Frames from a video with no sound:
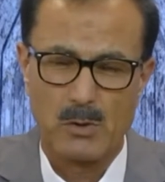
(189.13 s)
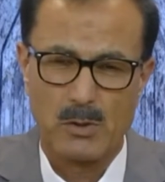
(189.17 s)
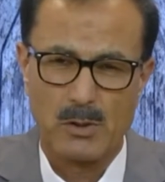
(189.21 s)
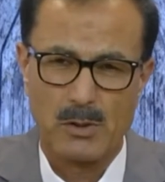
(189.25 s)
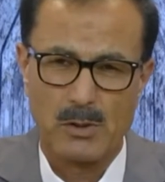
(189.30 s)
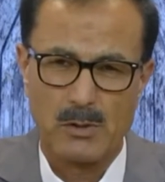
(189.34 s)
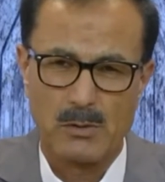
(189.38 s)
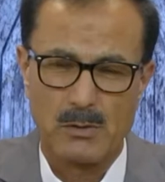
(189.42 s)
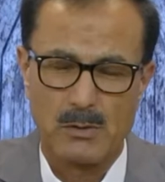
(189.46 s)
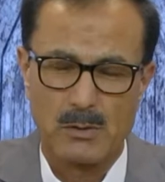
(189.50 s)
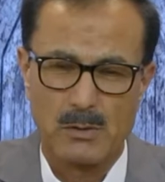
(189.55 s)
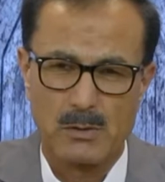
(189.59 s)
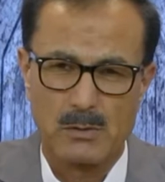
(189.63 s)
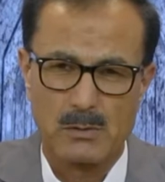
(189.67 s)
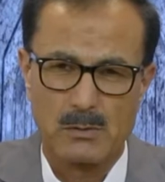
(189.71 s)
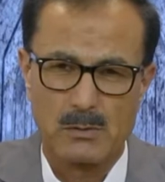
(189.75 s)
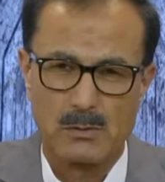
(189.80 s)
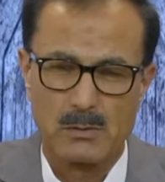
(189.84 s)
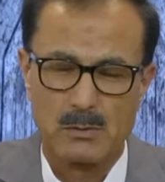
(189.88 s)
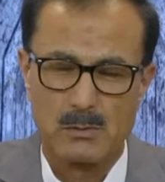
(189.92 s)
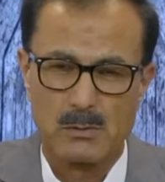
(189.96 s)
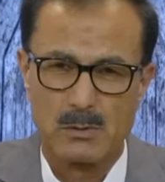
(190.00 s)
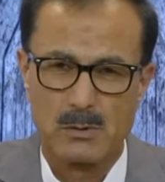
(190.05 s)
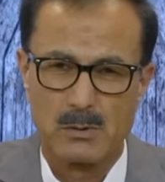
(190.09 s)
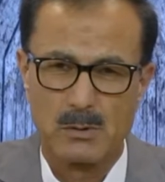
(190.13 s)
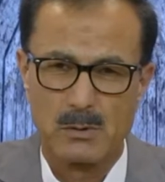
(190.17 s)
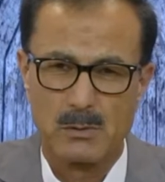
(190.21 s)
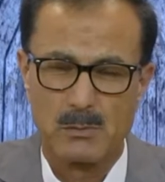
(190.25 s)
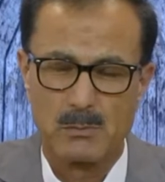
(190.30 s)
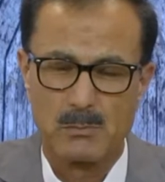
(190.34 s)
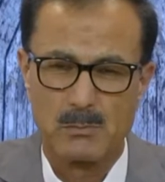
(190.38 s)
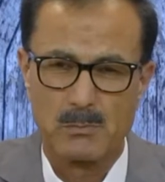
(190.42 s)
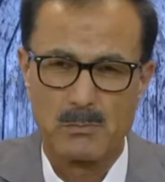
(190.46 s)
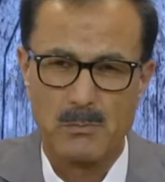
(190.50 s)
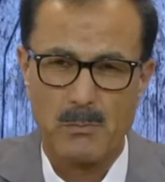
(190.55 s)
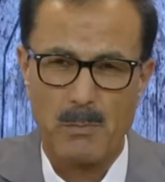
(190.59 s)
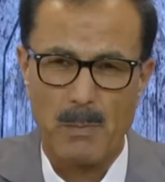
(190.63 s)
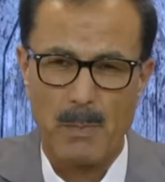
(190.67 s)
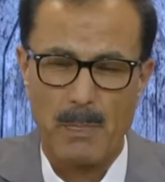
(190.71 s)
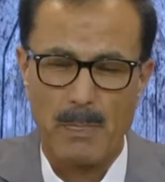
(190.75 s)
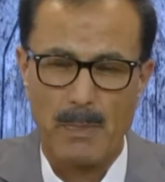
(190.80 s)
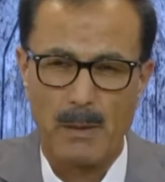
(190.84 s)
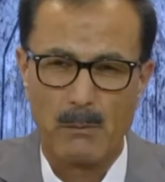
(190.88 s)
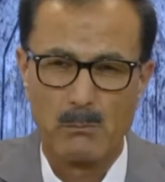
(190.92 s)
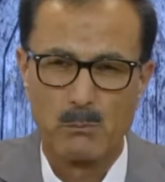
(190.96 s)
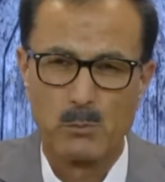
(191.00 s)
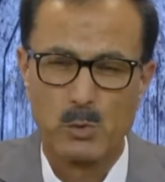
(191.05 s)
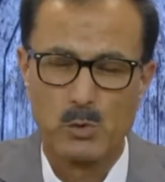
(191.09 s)
In the prison, we
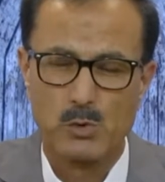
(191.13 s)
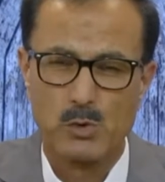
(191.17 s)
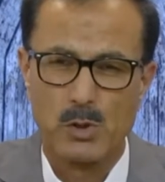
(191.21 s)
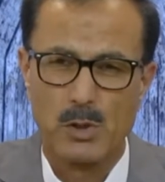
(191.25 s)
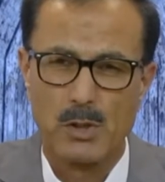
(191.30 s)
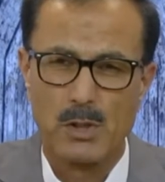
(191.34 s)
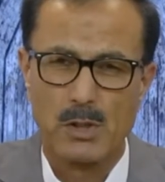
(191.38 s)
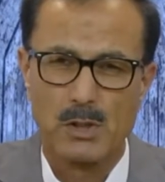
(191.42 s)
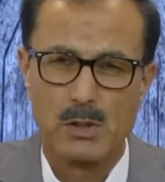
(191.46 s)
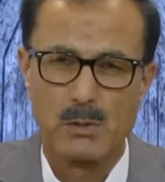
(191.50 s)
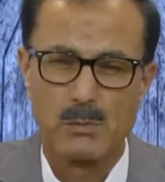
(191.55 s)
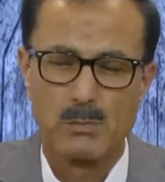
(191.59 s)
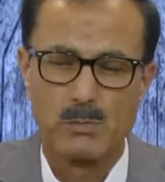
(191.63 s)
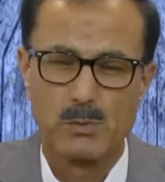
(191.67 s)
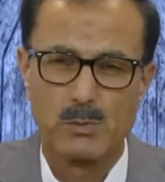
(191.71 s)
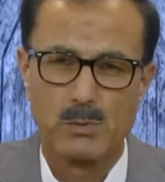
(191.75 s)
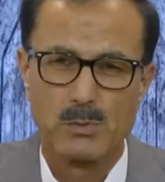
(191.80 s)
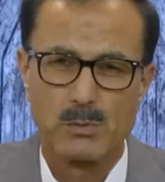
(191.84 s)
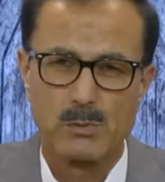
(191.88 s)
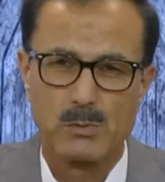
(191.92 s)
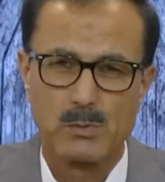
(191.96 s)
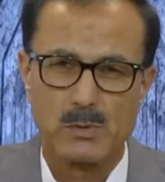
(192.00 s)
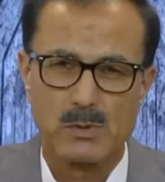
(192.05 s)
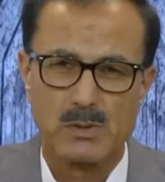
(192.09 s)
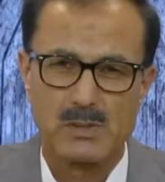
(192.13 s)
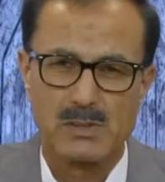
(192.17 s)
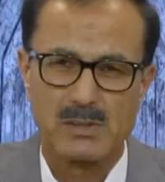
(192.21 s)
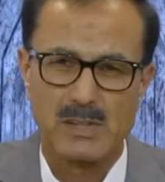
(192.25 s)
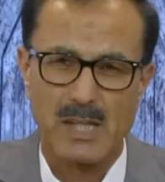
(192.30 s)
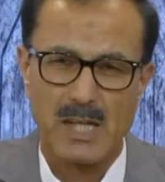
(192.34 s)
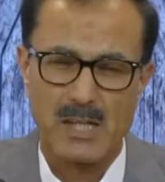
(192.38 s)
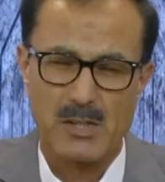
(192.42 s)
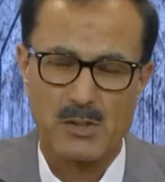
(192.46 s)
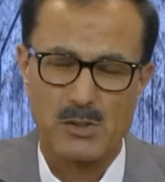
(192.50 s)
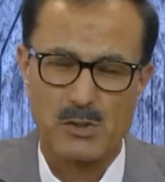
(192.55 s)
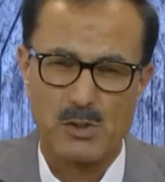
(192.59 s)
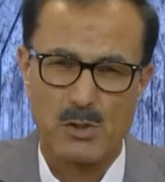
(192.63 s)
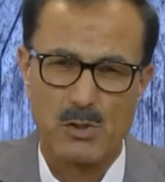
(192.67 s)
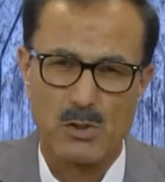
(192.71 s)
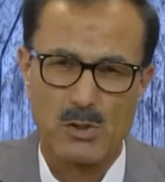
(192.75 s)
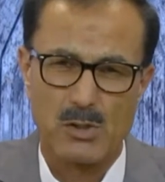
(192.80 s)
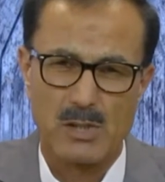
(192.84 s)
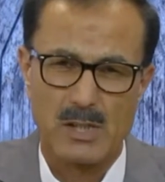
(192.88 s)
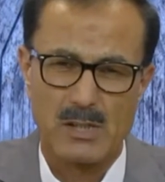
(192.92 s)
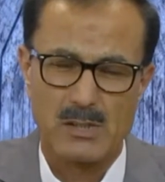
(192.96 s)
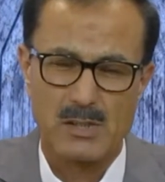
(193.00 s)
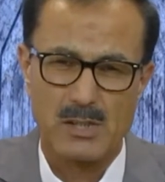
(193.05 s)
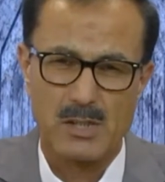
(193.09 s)
affectionately referred to him as the
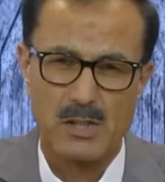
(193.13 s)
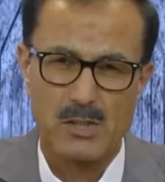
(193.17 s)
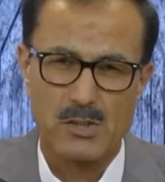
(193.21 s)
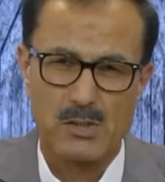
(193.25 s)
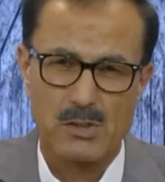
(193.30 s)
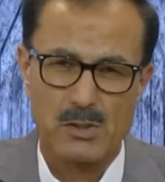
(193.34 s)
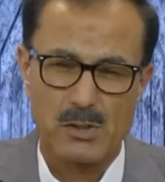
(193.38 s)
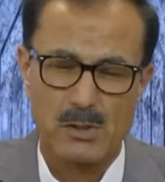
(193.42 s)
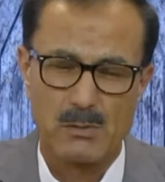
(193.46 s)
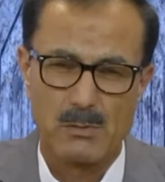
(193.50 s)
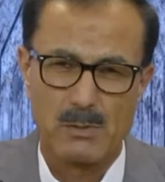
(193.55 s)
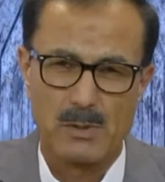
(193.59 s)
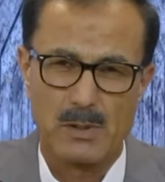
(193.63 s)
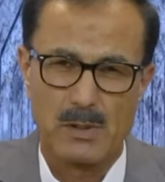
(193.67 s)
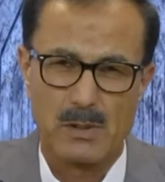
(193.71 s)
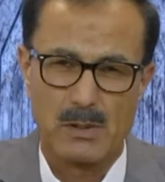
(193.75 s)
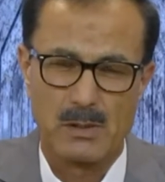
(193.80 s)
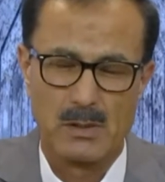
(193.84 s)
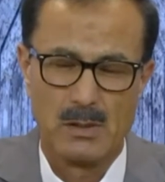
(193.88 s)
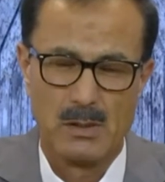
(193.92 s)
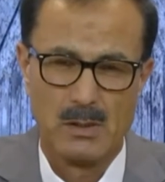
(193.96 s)
Iron Man.